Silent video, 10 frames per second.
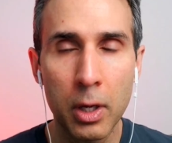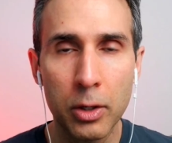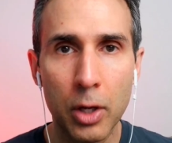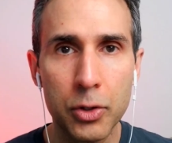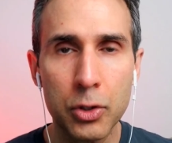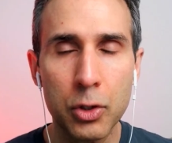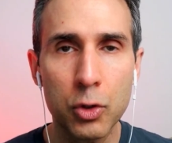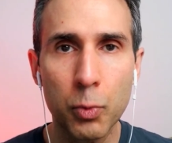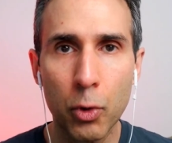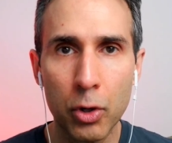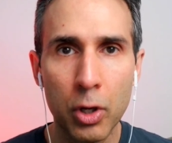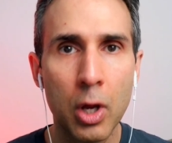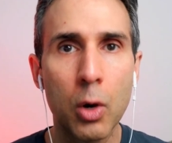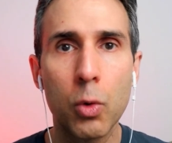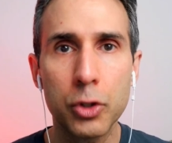not just in sport,
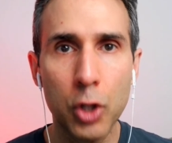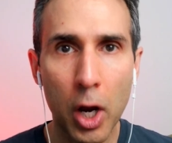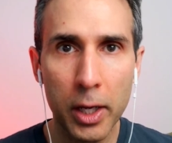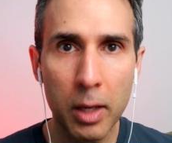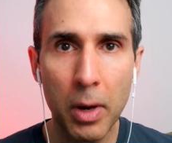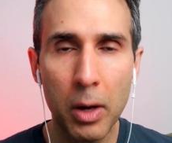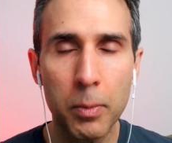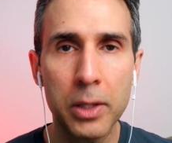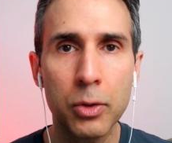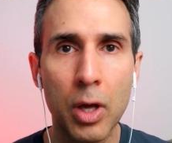was talking about mental